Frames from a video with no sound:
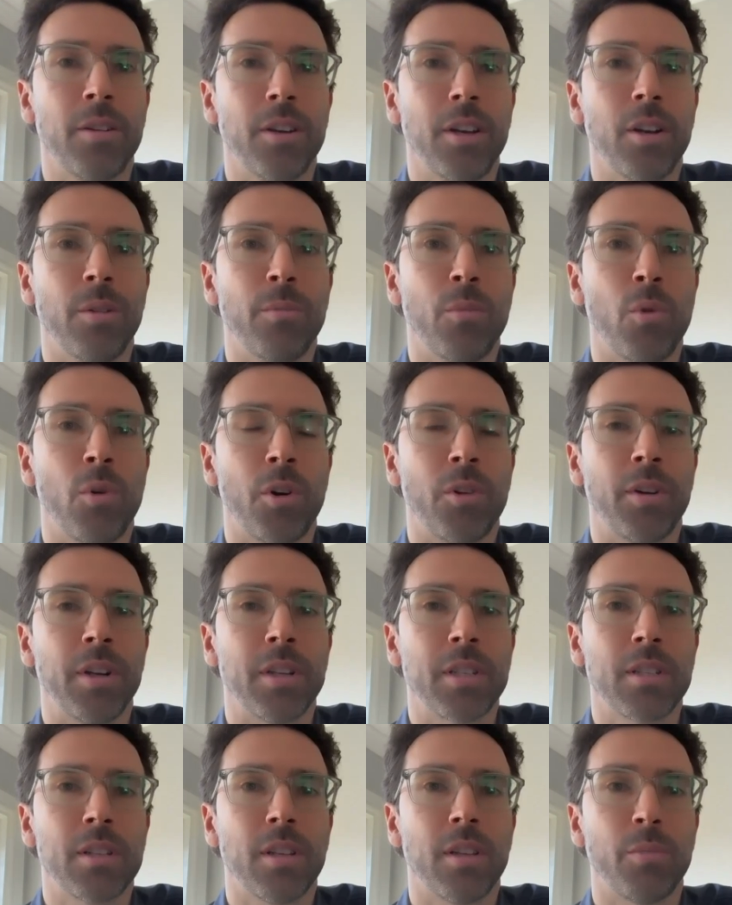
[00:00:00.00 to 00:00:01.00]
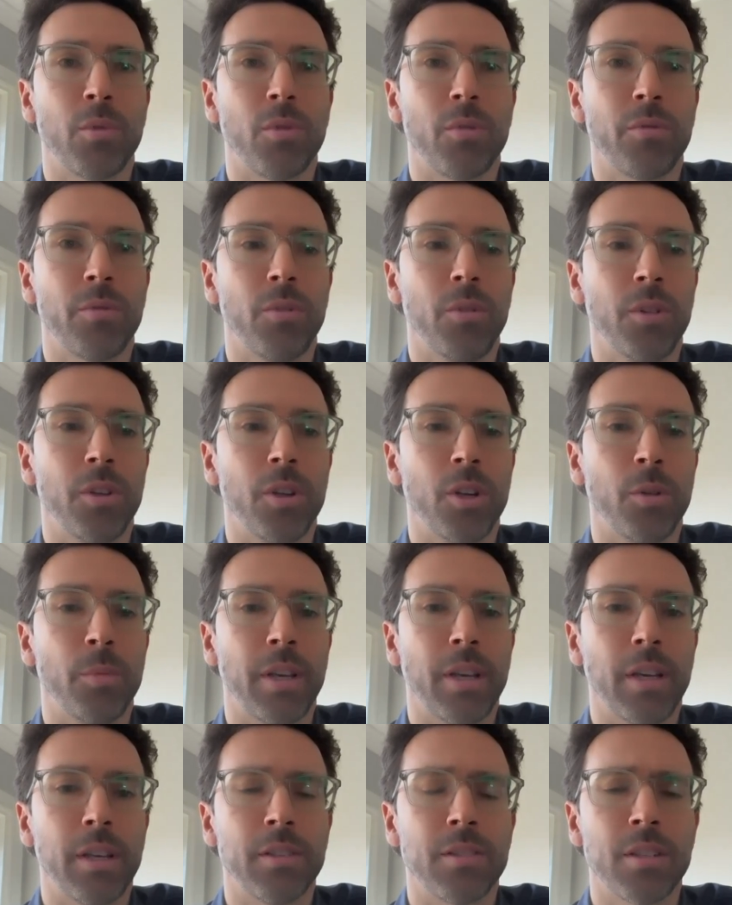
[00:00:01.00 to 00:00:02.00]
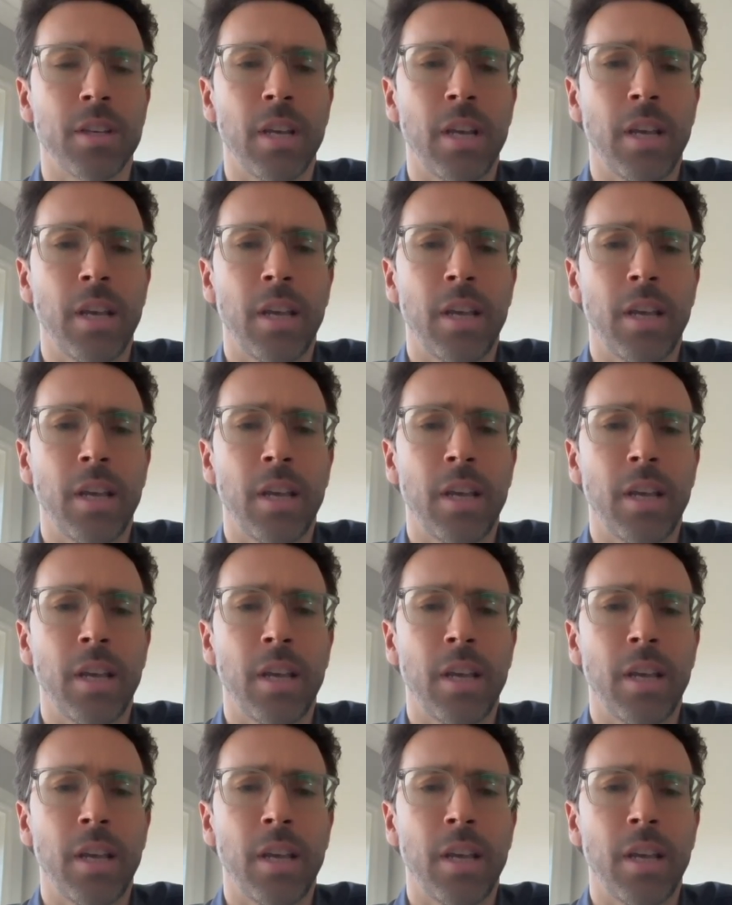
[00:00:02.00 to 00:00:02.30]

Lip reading: more risk to the portfolio because,